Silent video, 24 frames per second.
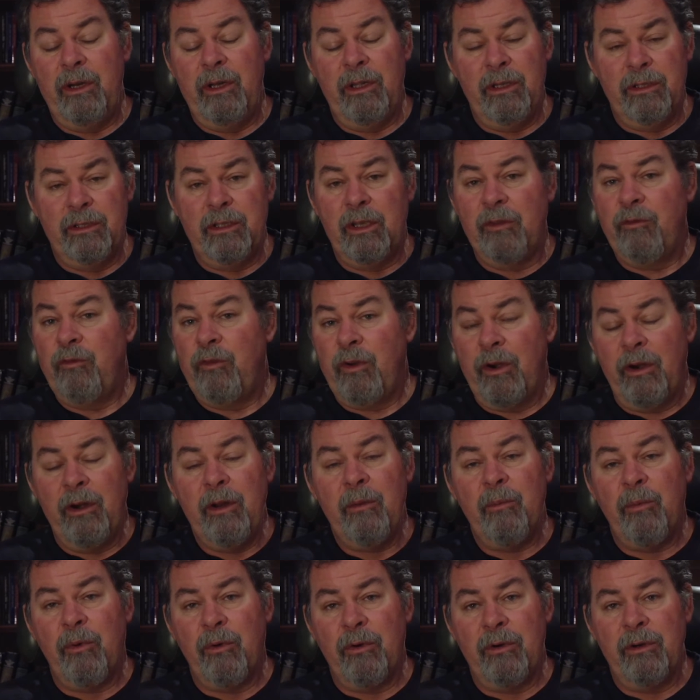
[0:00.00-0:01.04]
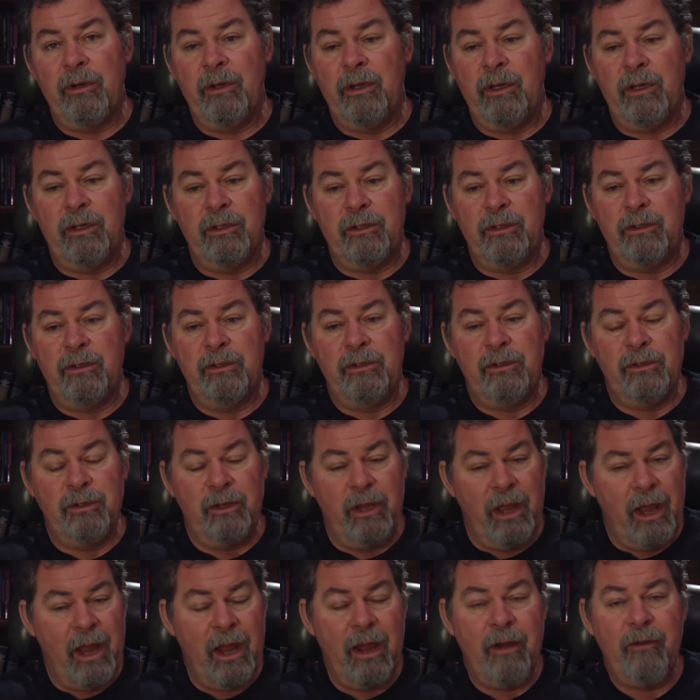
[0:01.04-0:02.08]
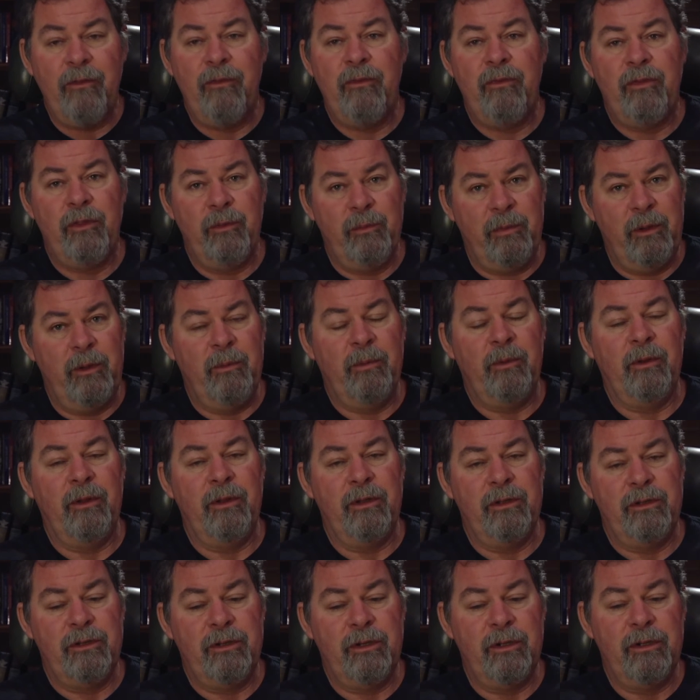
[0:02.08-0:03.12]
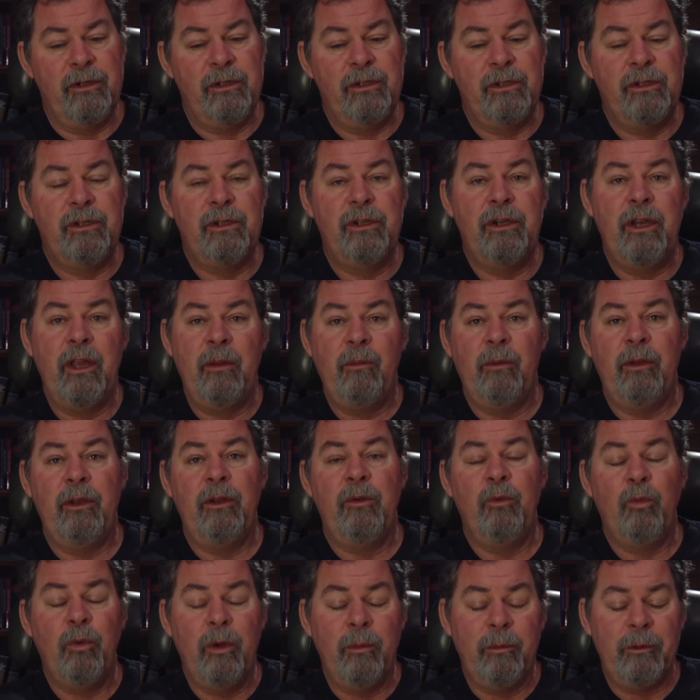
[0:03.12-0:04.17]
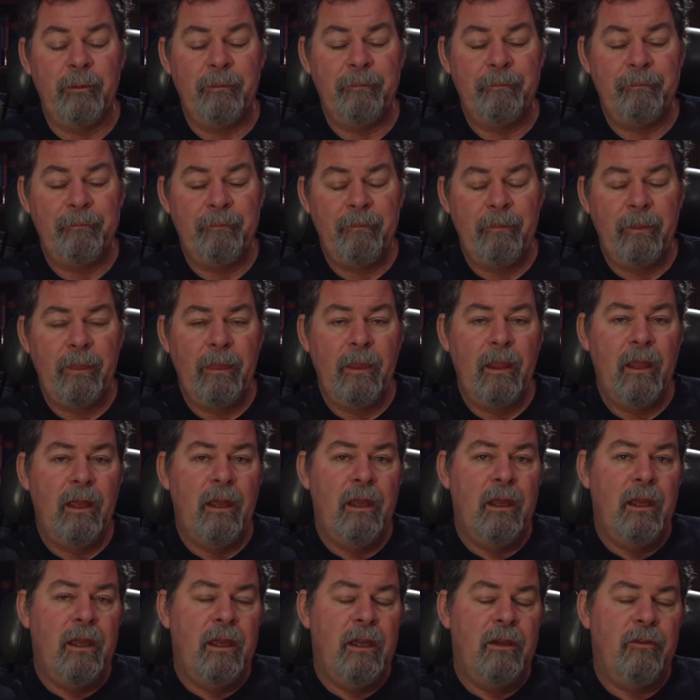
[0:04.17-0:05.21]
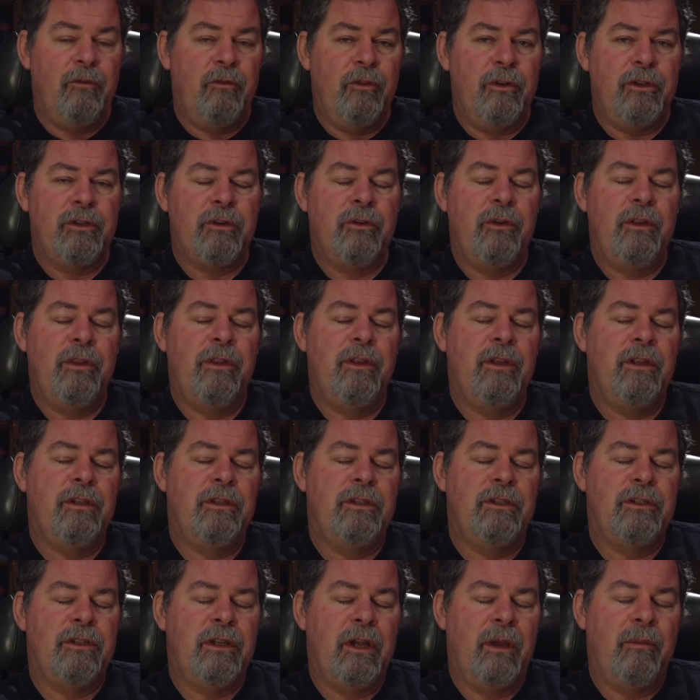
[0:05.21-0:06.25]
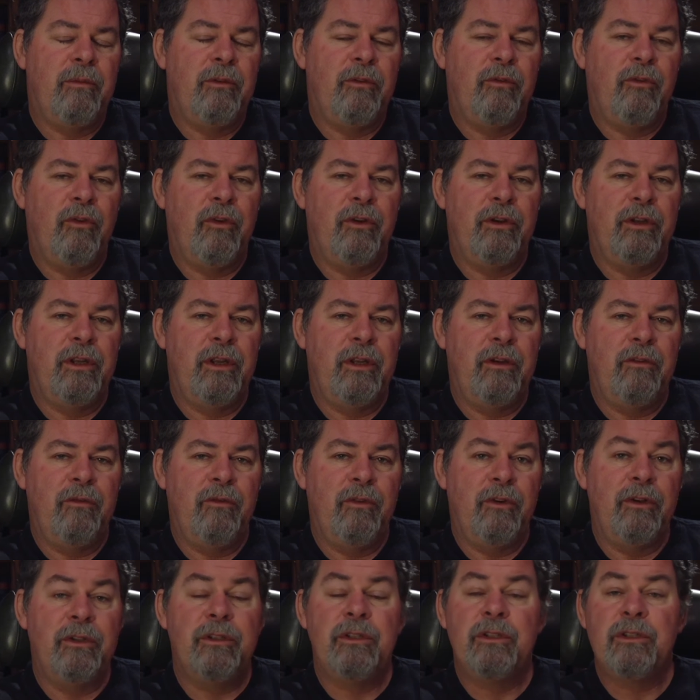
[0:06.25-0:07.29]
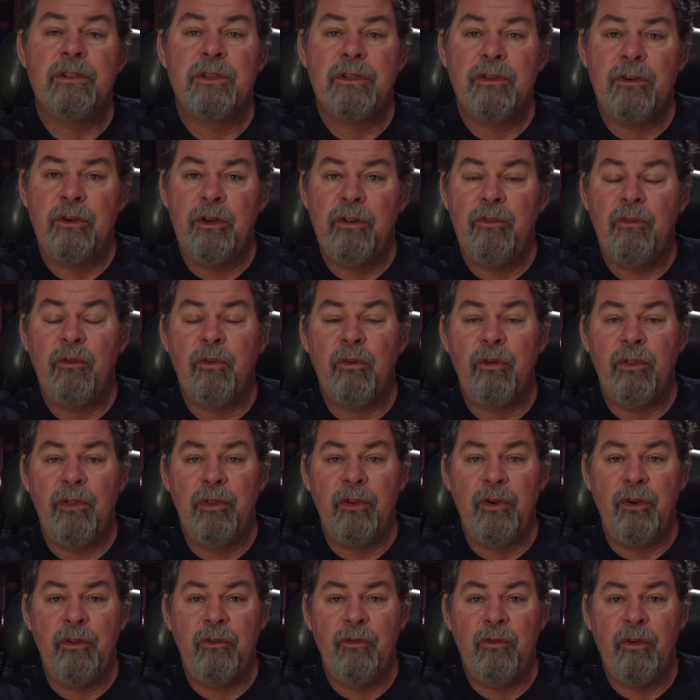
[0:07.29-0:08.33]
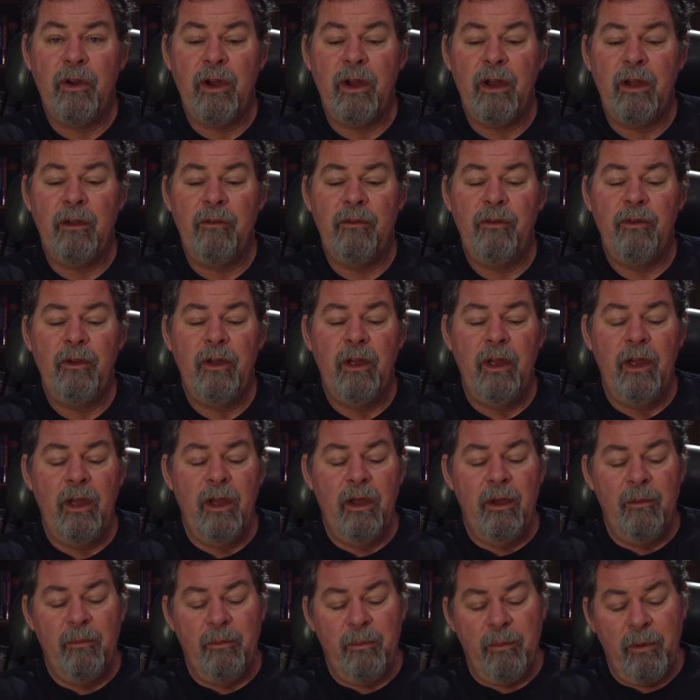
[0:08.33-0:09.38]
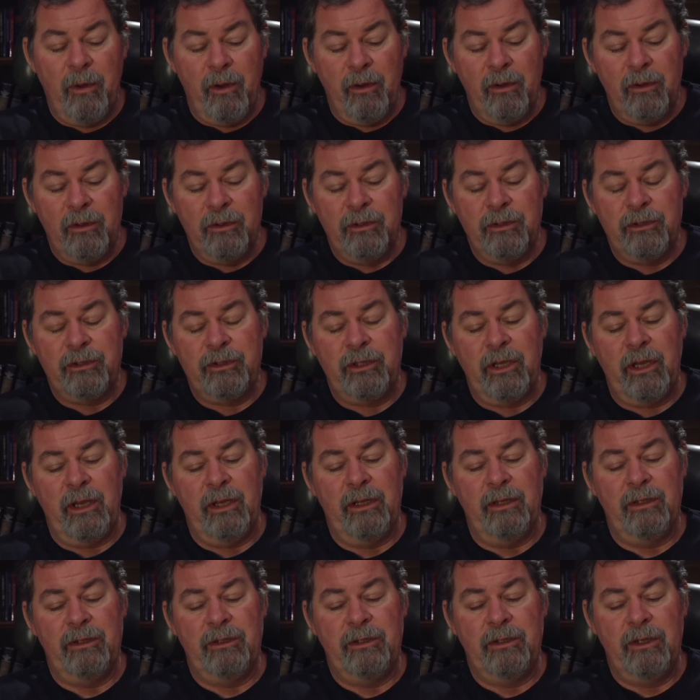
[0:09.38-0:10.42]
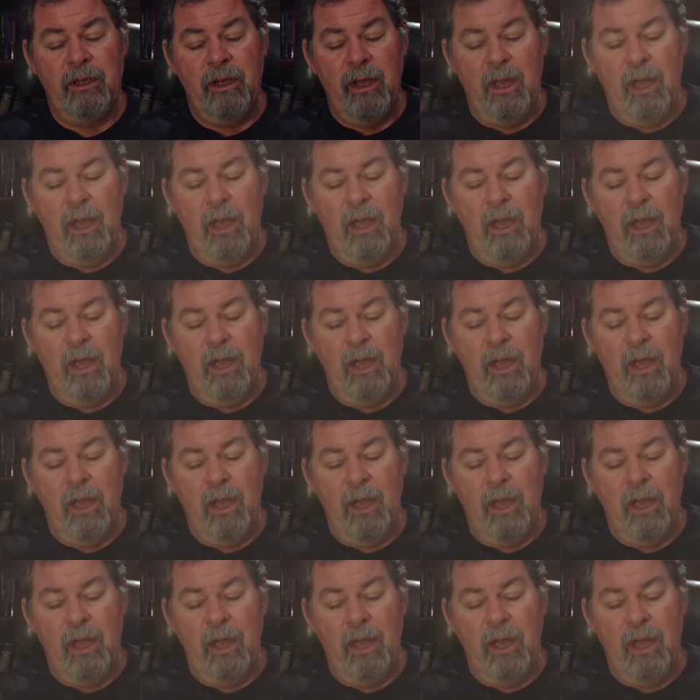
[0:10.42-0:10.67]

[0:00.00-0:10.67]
it is a very important issue to half the people in the church, namely women. In 1 Corinthians chapter 14, verses 34 and 35, Paul says,